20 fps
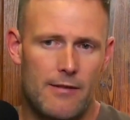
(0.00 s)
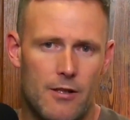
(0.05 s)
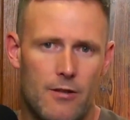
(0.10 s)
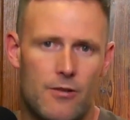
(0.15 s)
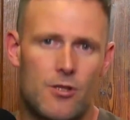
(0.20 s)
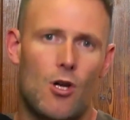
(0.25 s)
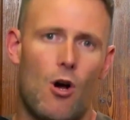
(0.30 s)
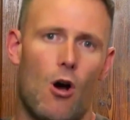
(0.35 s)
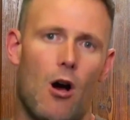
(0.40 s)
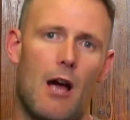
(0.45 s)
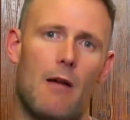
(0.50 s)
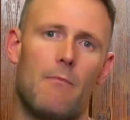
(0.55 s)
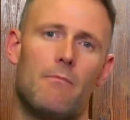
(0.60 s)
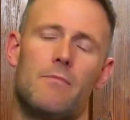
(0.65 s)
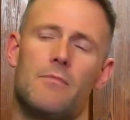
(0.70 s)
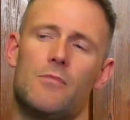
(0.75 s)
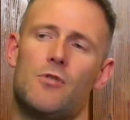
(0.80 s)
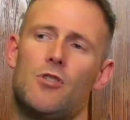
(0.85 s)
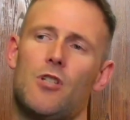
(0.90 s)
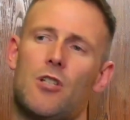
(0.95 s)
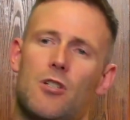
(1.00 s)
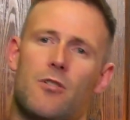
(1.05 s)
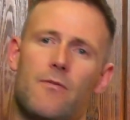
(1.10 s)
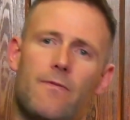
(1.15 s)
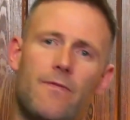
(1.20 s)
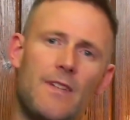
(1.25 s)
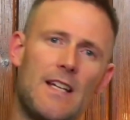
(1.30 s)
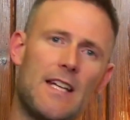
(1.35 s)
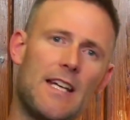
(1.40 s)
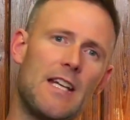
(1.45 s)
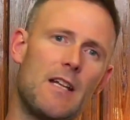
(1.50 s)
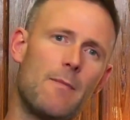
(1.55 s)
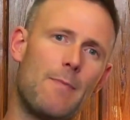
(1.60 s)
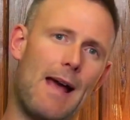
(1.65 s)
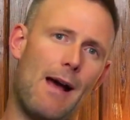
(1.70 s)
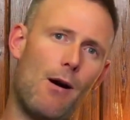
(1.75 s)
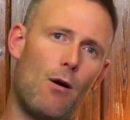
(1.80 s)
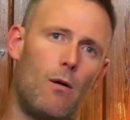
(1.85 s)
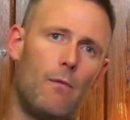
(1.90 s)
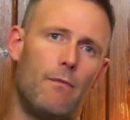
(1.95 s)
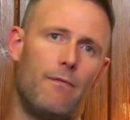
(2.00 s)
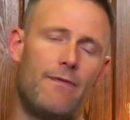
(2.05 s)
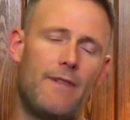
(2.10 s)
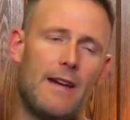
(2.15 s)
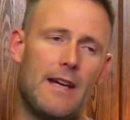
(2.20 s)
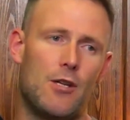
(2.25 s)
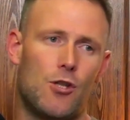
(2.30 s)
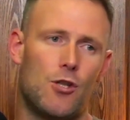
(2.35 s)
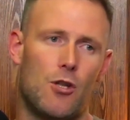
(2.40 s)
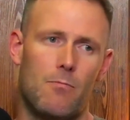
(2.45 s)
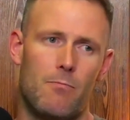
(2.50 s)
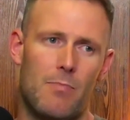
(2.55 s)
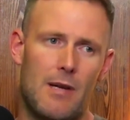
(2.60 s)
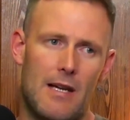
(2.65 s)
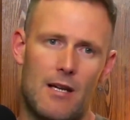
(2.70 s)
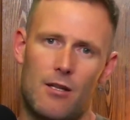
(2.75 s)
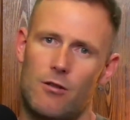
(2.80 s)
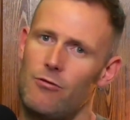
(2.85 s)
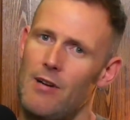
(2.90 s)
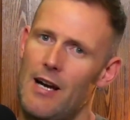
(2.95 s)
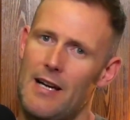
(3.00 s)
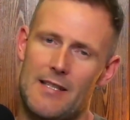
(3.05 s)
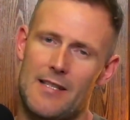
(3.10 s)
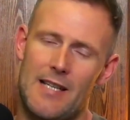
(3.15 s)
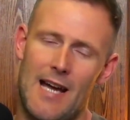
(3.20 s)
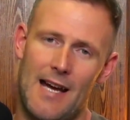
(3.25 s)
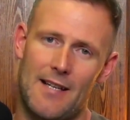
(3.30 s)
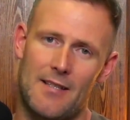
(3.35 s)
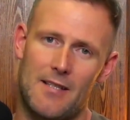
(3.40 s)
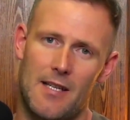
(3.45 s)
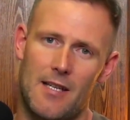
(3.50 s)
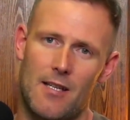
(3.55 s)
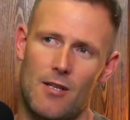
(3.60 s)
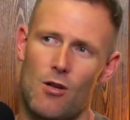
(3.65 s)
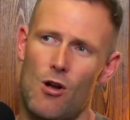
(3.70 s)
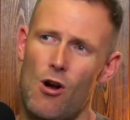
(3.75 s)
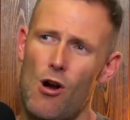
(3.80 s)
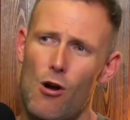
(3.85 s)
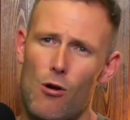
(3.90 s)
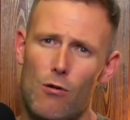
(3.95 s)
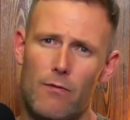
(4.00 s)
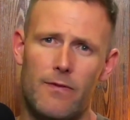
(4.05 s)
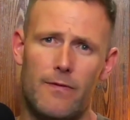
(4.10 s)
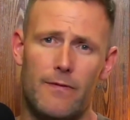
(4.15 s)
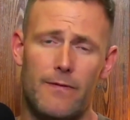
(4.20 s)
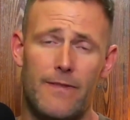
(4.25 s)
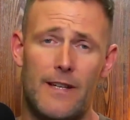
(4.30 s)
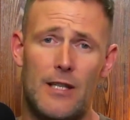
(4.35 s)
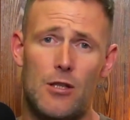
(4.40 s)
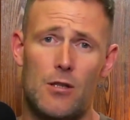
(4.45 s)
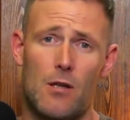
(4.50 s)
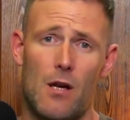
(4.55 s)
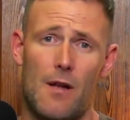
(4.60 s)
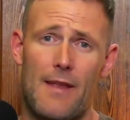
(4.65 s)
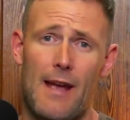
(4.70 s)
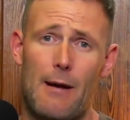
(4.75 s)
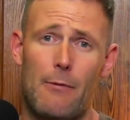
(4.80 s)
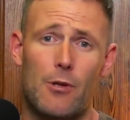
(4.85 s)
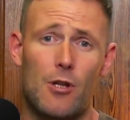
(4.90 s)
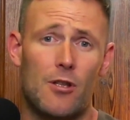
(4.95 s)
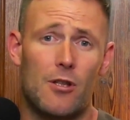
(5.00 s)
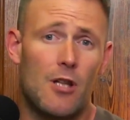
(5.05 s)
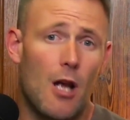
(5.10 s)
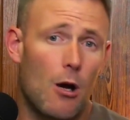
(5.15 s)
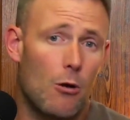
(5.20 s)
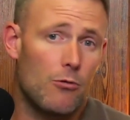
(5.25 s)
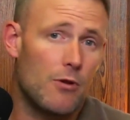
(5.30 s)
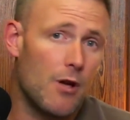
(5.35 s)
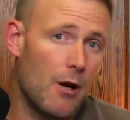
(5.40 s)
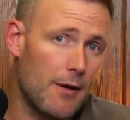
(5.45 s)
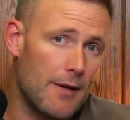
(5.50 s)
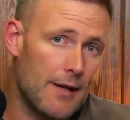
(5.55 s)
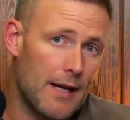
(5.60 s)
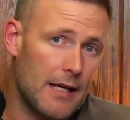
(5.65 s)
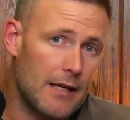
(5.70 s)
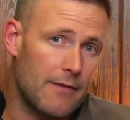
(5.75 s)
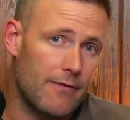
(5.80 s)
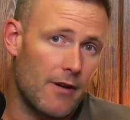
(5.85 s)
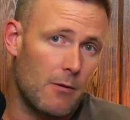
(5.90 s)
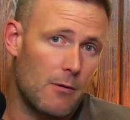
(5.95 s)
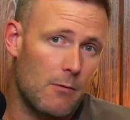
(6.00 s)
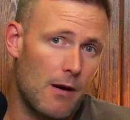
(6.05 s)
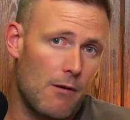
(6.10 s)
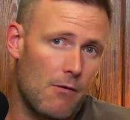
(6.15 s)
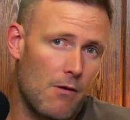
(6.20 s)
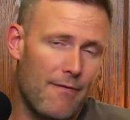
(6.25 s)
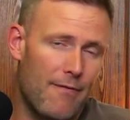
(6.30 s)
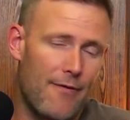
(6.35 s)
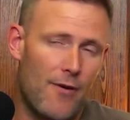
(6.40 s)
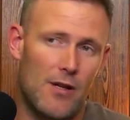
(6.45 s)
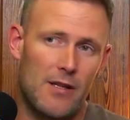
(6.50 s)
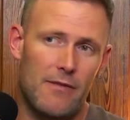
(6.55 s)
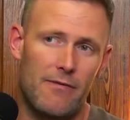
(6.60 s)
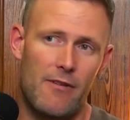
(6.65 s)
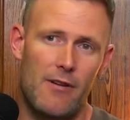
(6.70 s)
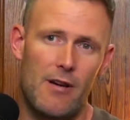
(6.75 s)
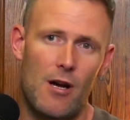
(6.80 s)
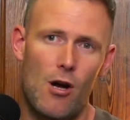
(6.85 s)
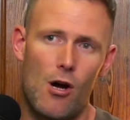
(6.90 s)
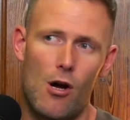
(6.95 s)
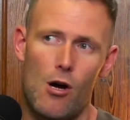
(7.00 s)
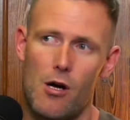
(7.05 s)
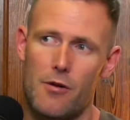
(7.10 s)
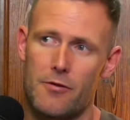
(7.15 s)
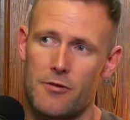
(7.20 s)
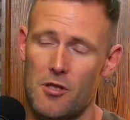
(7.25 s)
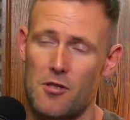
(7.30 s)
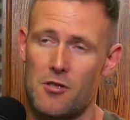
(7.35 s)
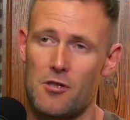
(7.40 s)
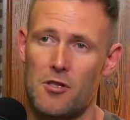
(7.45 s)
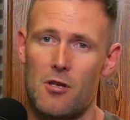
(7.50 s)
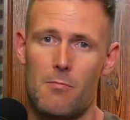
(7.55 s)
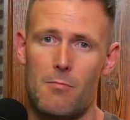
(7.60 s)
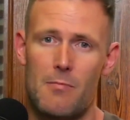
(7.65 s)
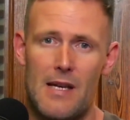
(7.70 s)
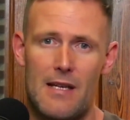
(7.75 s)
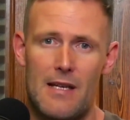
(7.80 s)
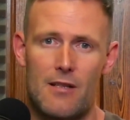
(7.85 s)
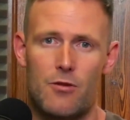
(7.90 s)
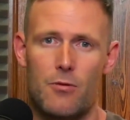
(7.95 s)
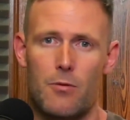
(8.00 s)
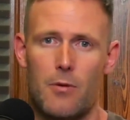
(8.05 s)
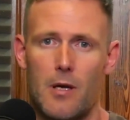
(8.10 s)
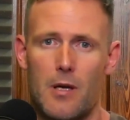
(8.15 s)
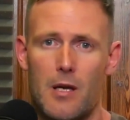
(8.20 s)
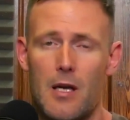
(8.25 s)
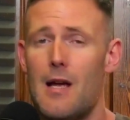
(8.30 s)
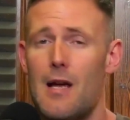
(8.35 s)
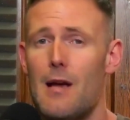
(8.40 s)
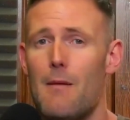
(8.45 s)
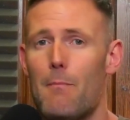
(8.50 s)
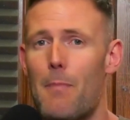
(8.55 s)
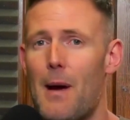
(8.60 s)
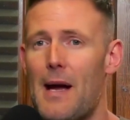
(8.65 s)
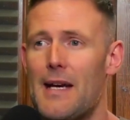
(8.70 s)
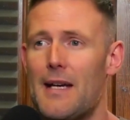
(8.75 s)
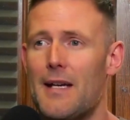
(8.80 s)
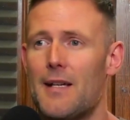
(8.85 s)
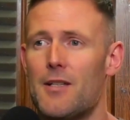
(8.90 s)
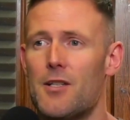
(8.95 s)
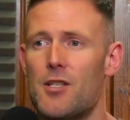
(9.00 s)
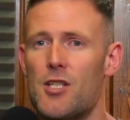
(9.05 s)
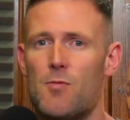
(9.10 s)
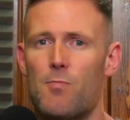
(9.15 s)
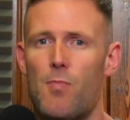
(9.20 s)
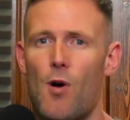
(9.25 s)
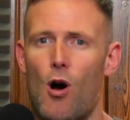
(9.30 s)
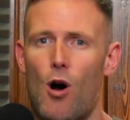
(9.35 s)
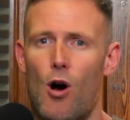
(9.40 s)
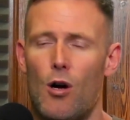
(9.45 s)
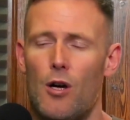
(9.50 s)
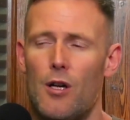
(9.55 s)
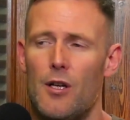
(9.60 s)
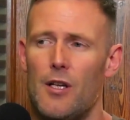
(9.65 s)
of time, just flicking about on fish can be a great tactic. And I often fish like that when I don't know a lake very well. I find it very hard to commit to a bait in a spot